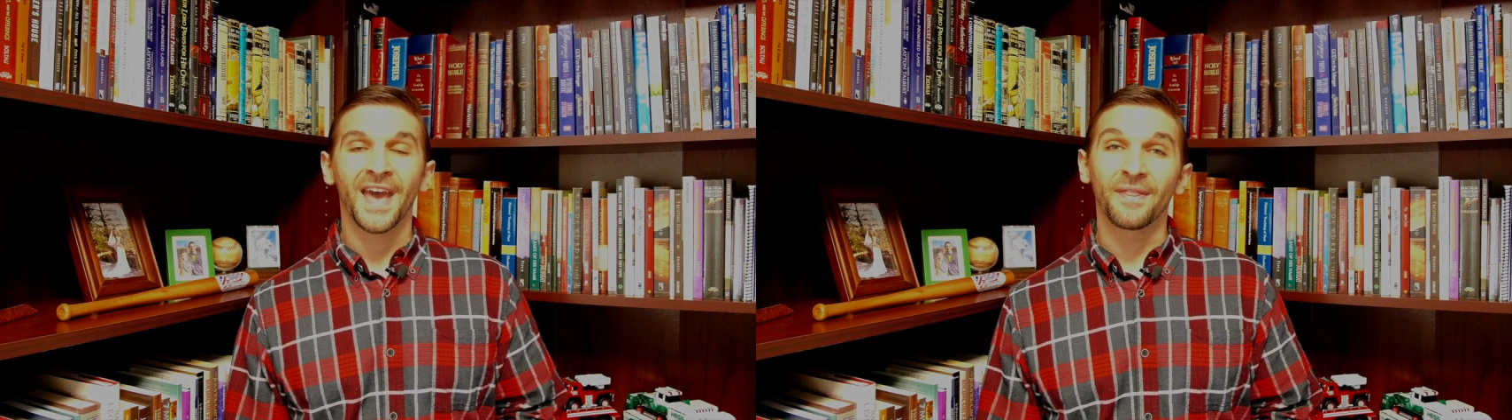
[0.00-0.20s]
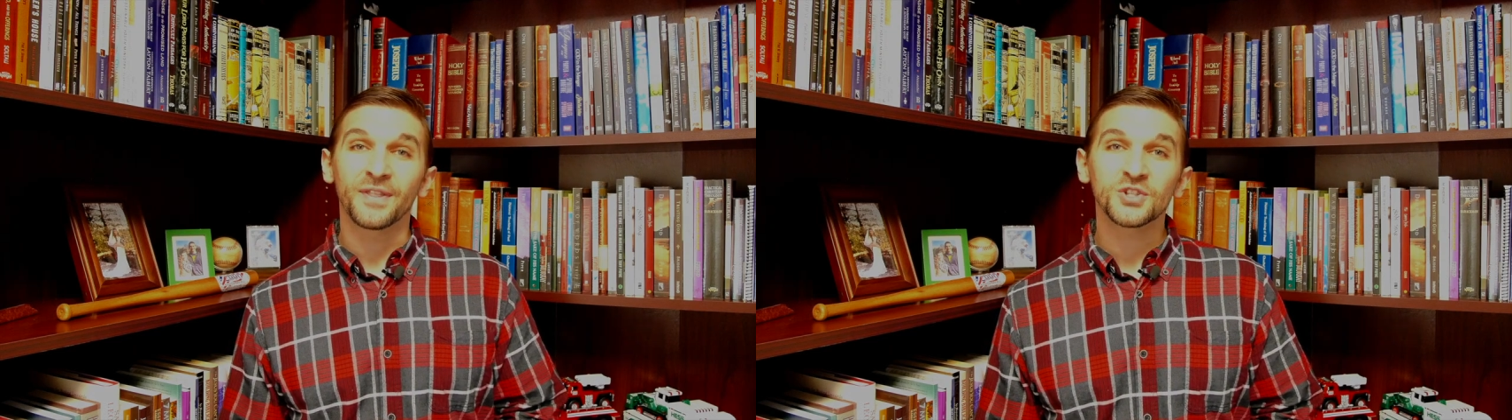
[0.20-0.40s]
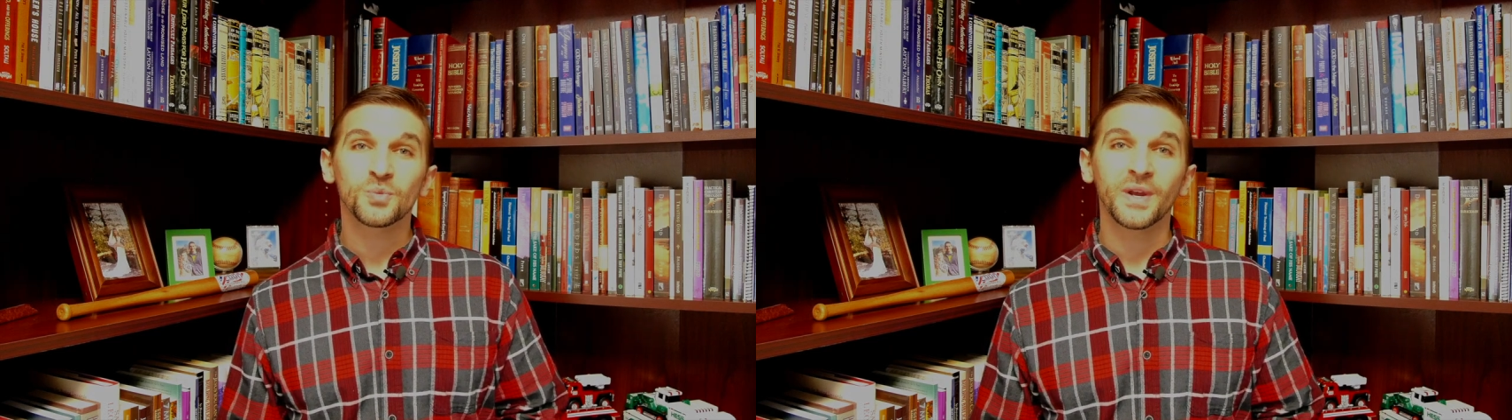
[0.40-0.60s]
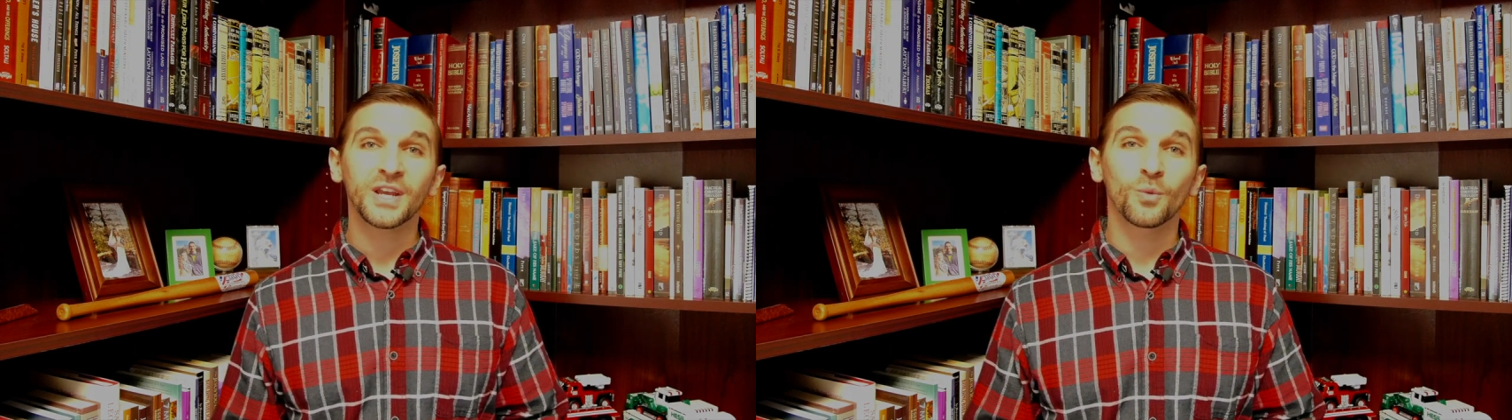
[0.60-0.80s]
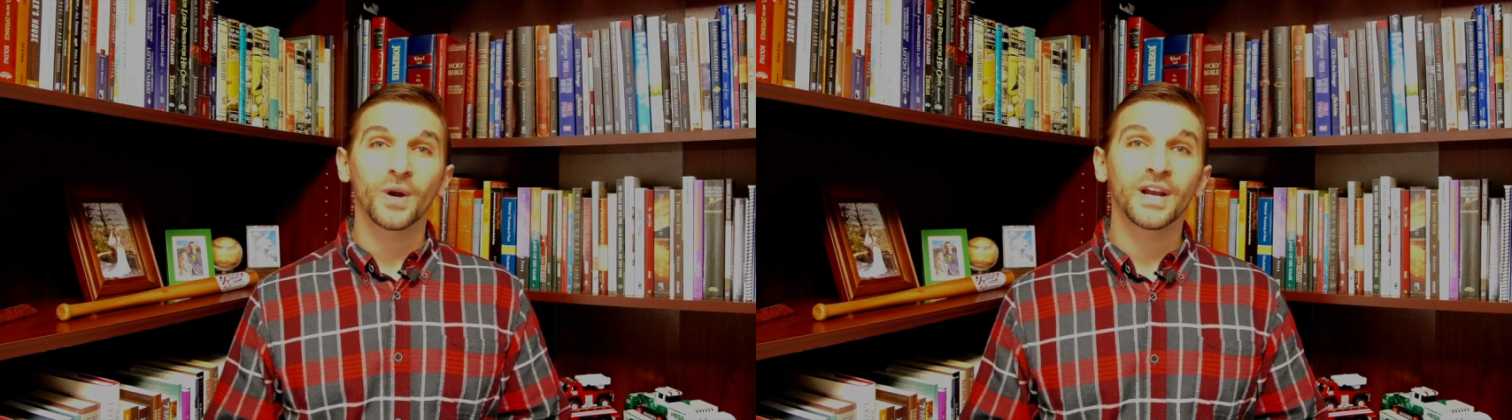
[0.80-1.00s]
and this
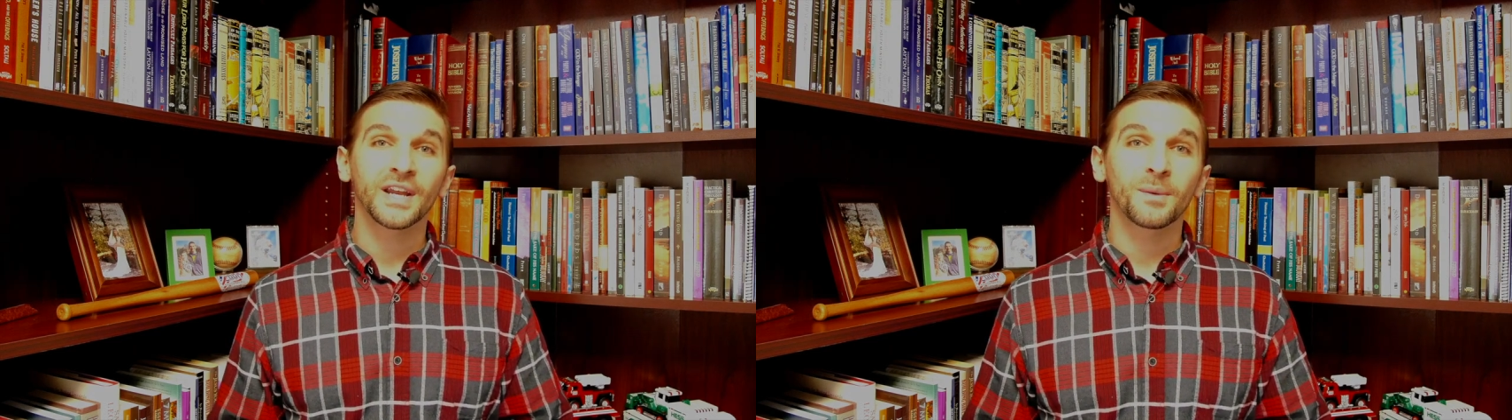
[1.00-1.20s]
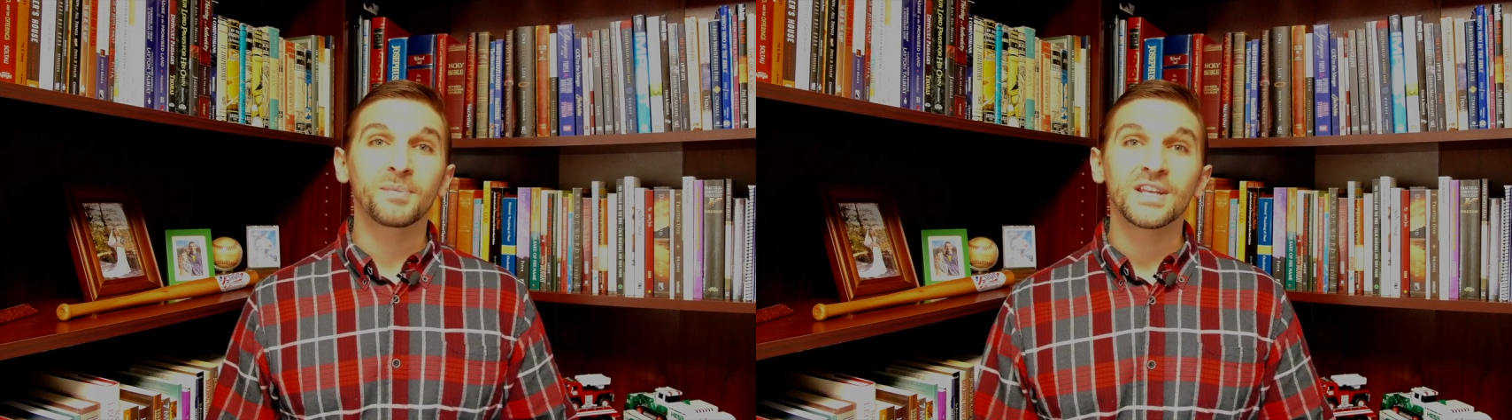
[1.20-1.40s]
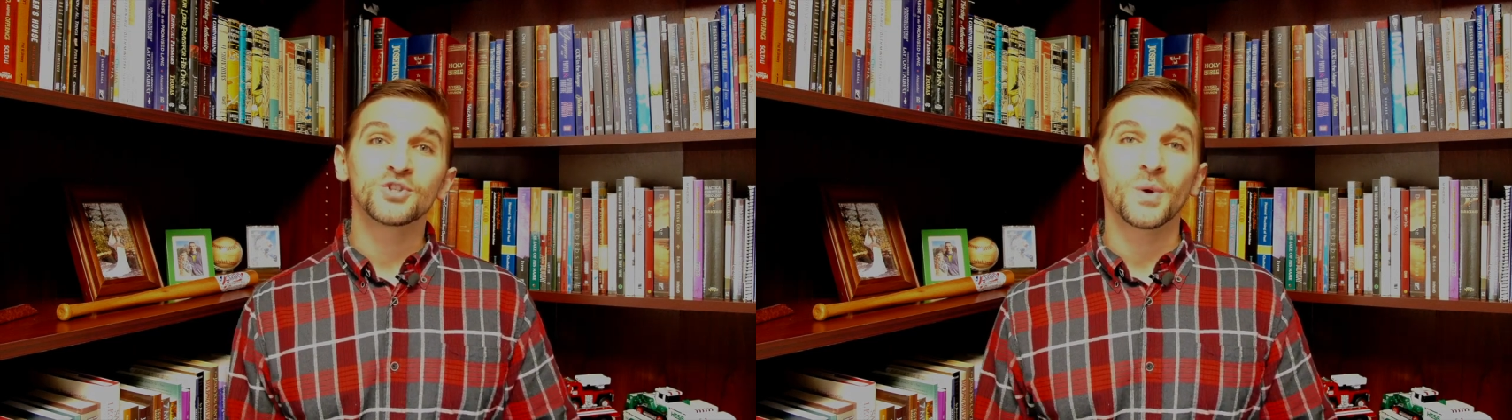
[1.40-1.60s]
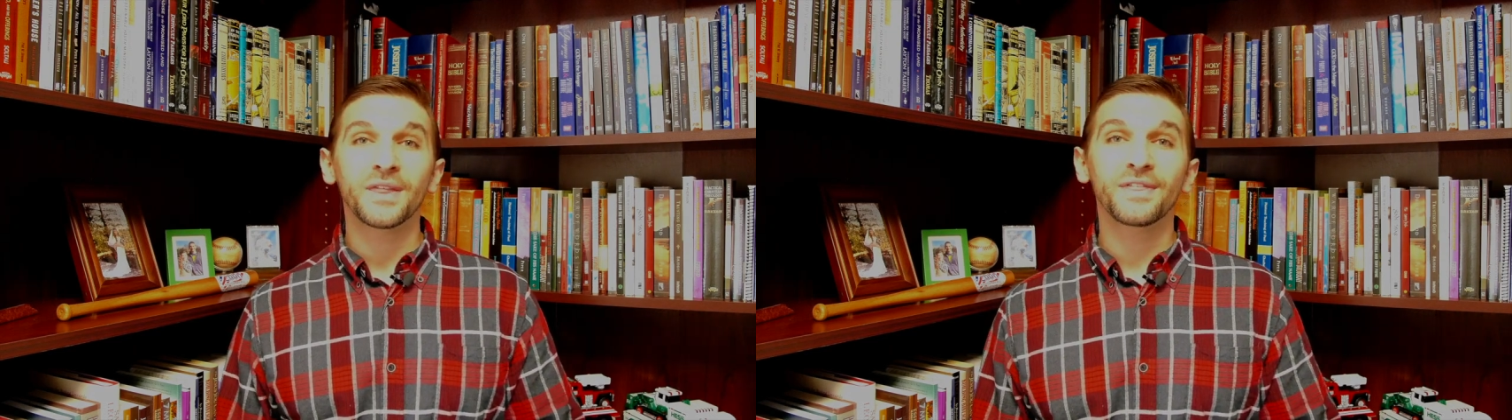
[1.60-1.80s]
week we're going to be doing